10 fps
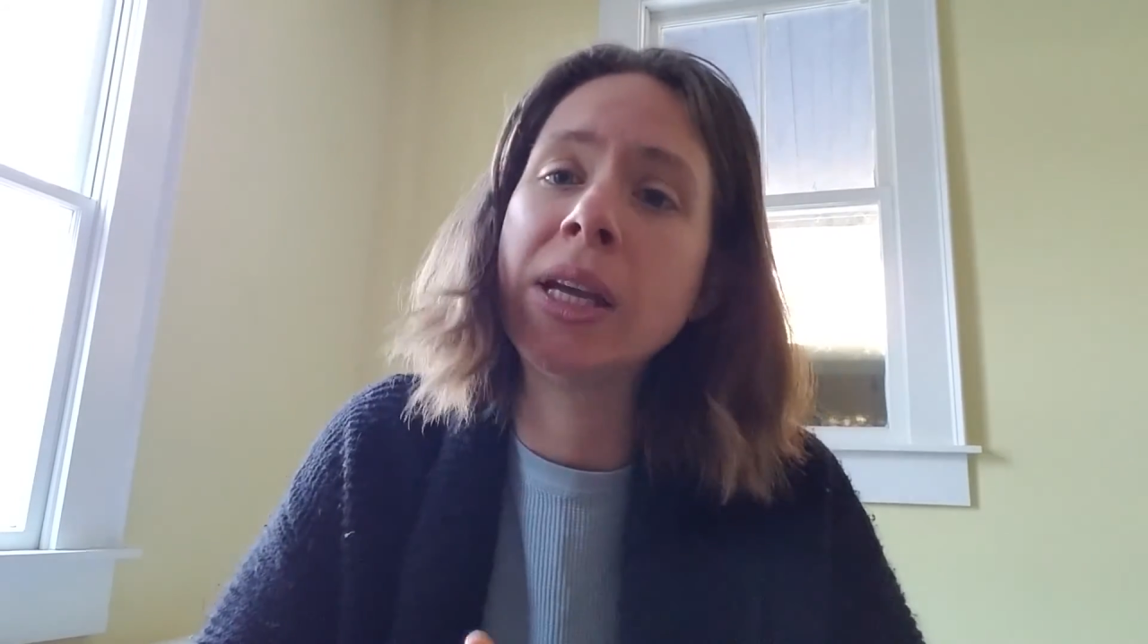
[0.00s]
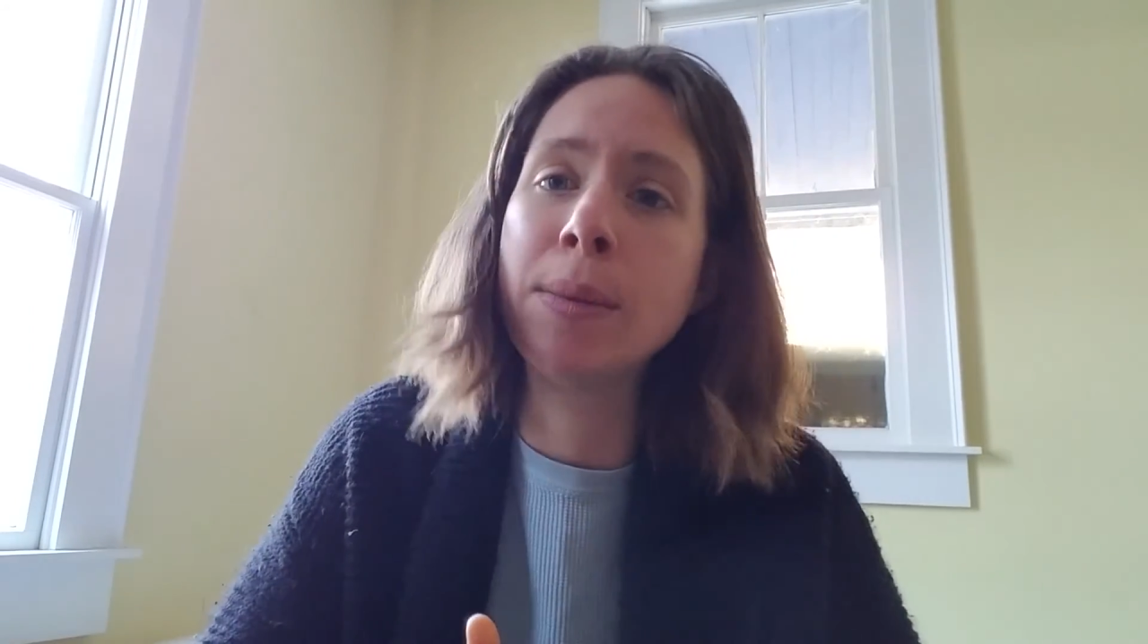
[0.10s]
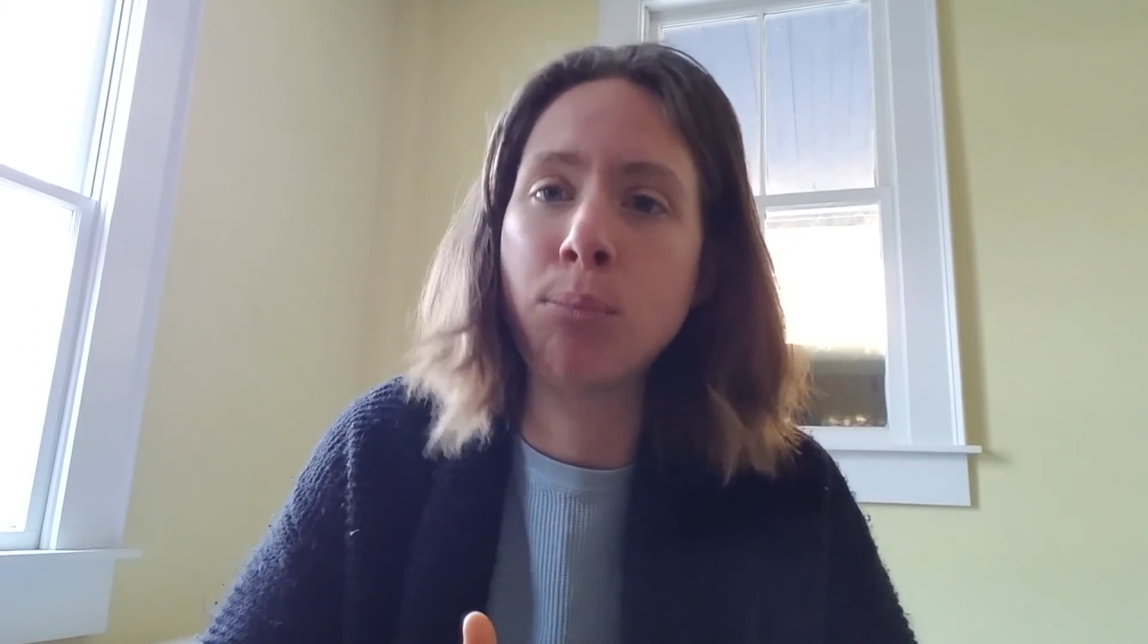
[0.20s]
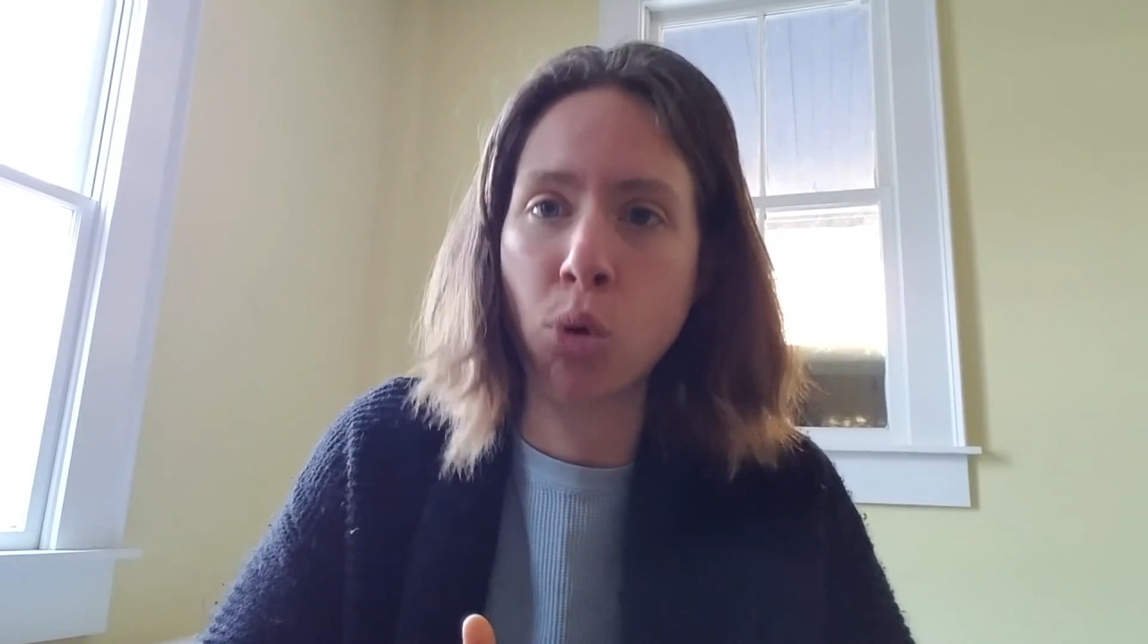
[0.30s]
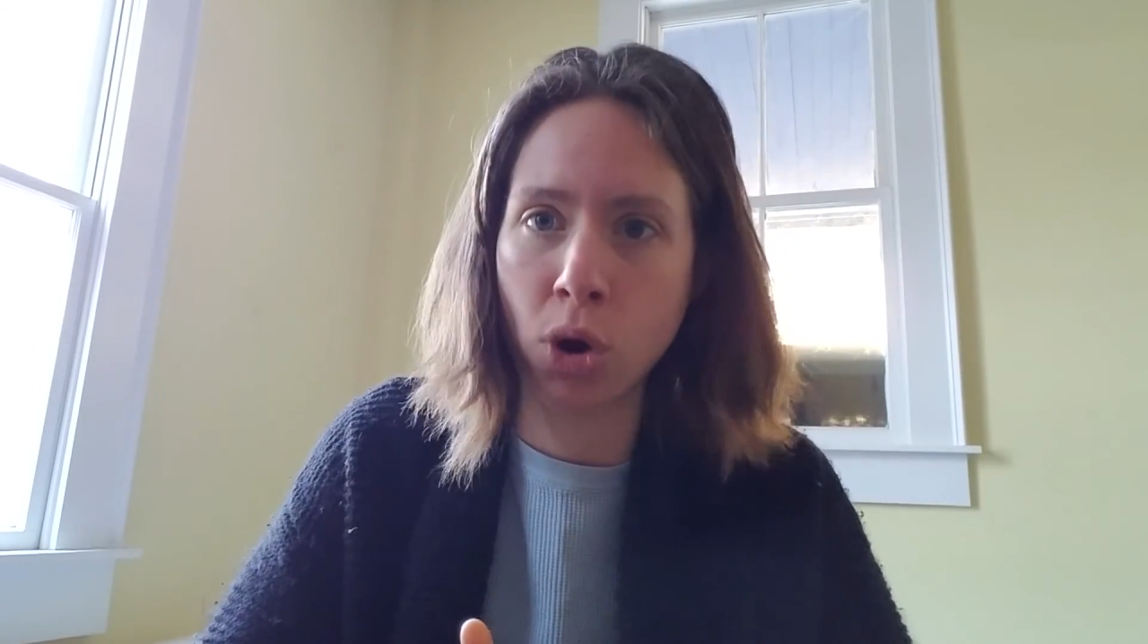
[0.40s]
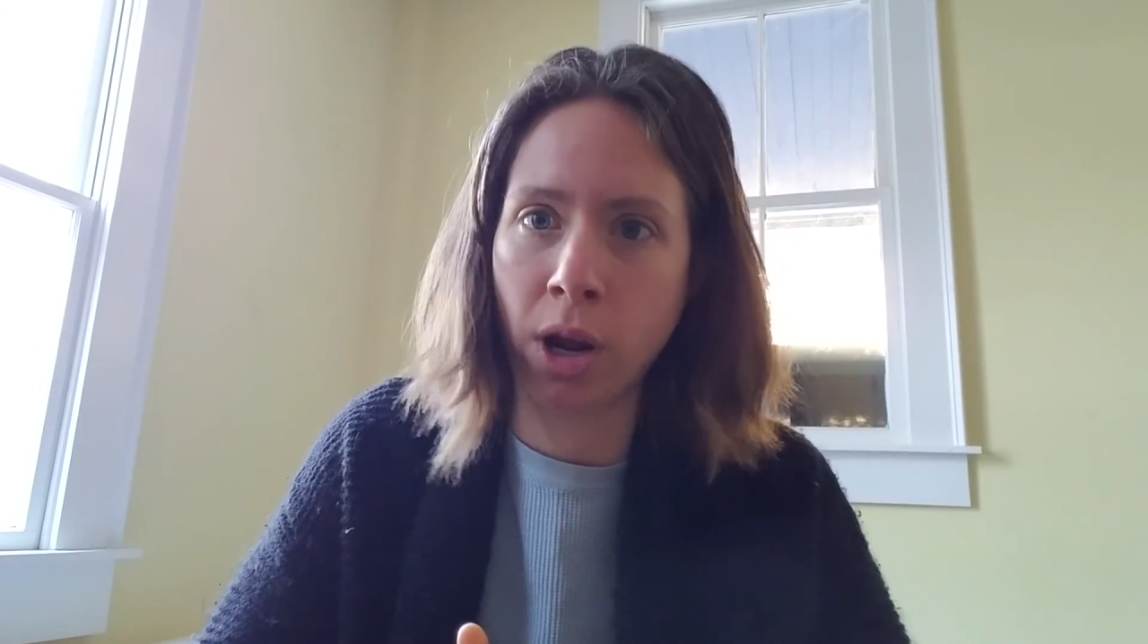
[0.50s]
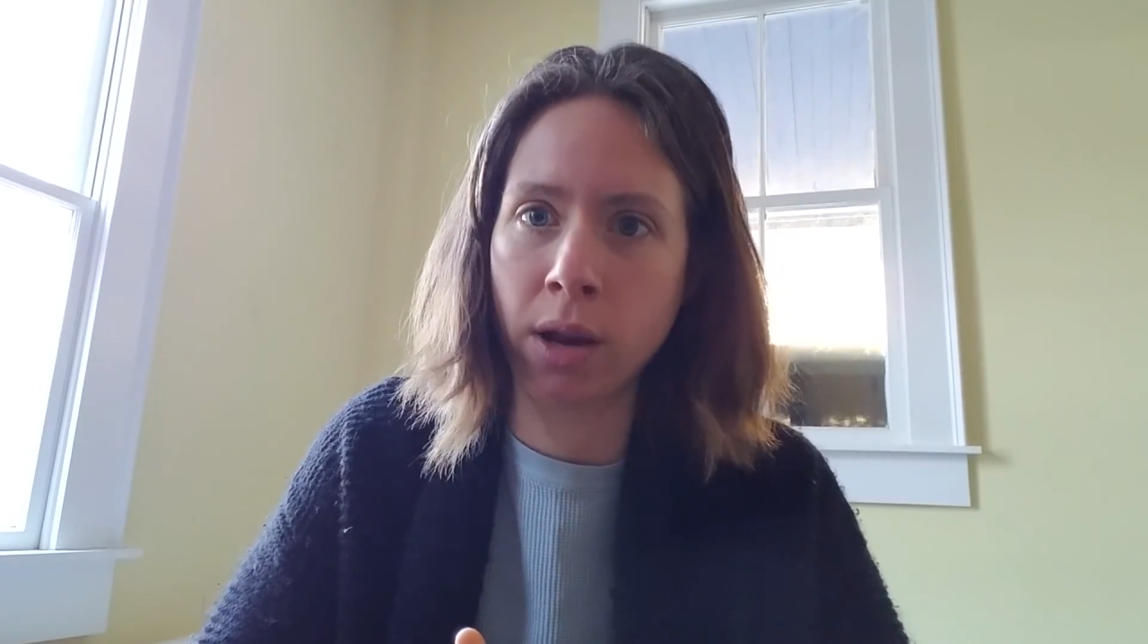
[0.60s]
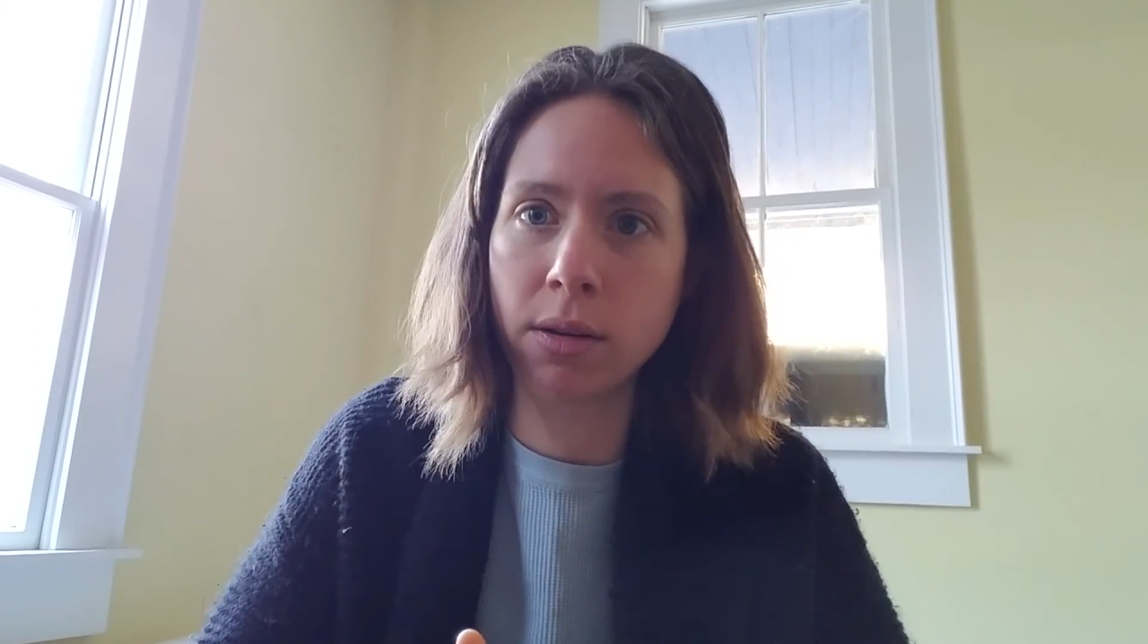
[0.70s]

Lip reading: important.